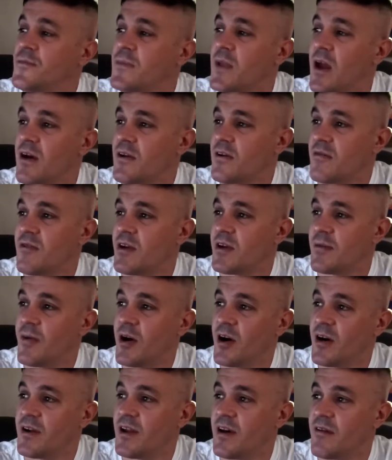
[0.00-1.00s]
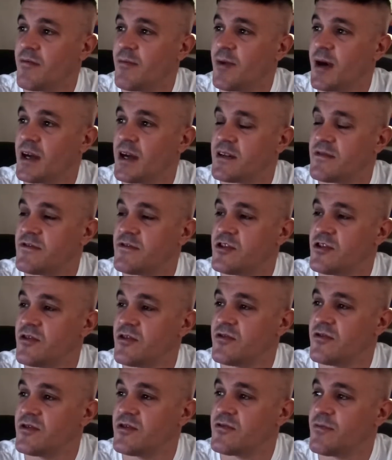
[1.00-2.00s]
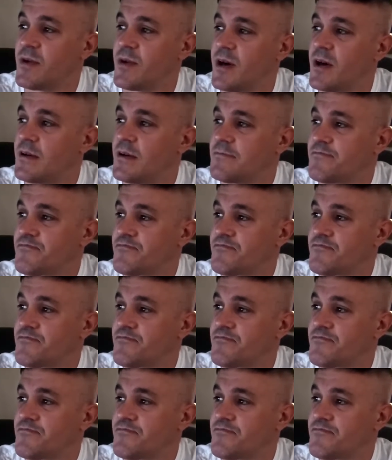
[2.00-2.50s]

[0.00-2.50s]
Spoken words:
I don't really mind having pads for students, but